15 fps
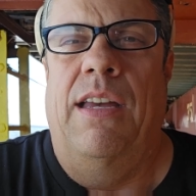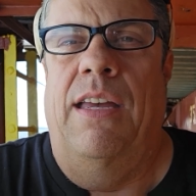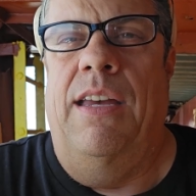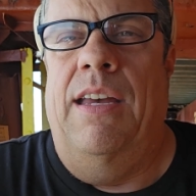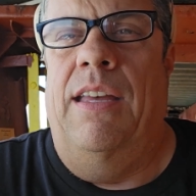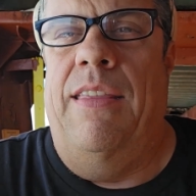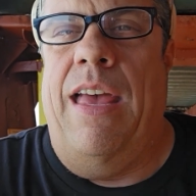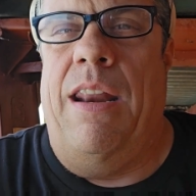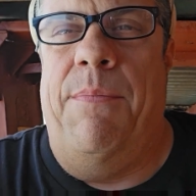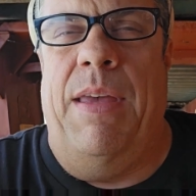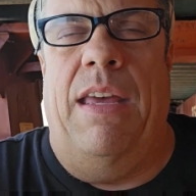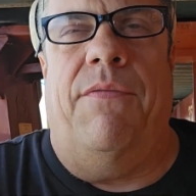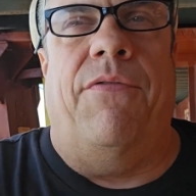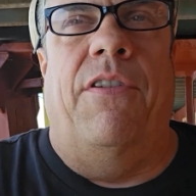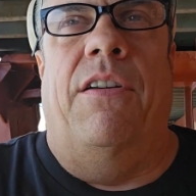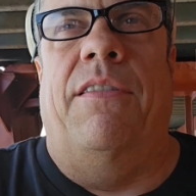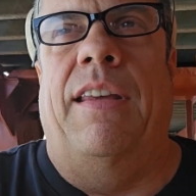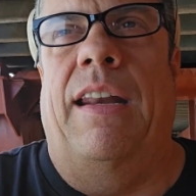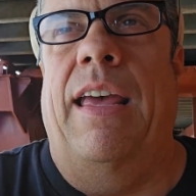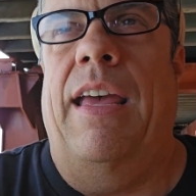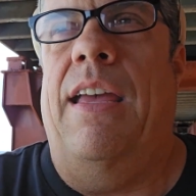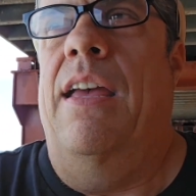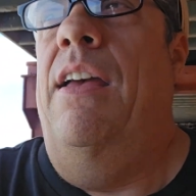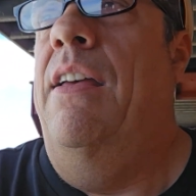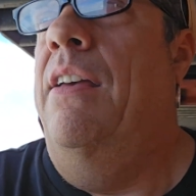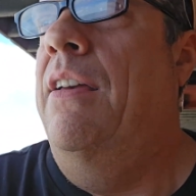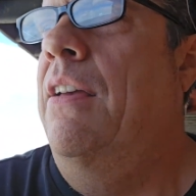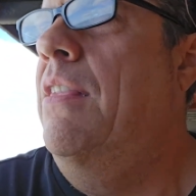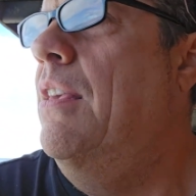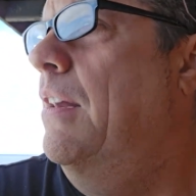And that'll be it for today.
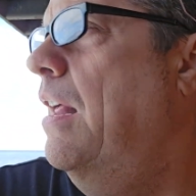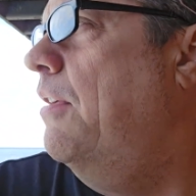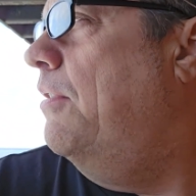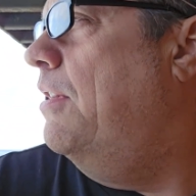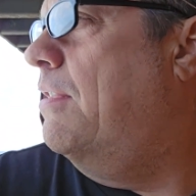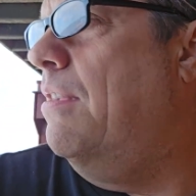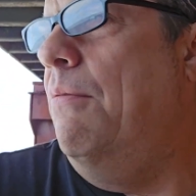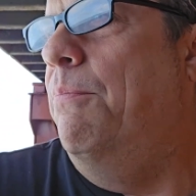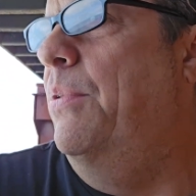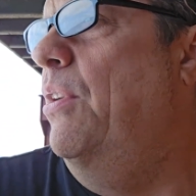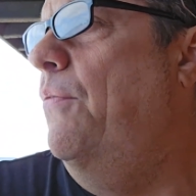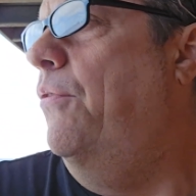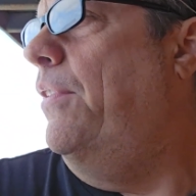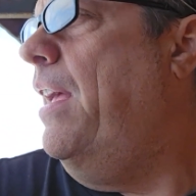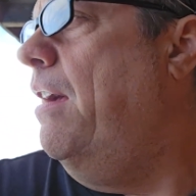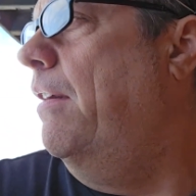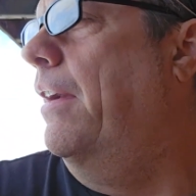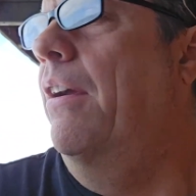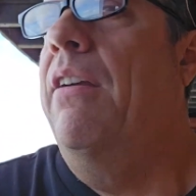It's a beautiful day out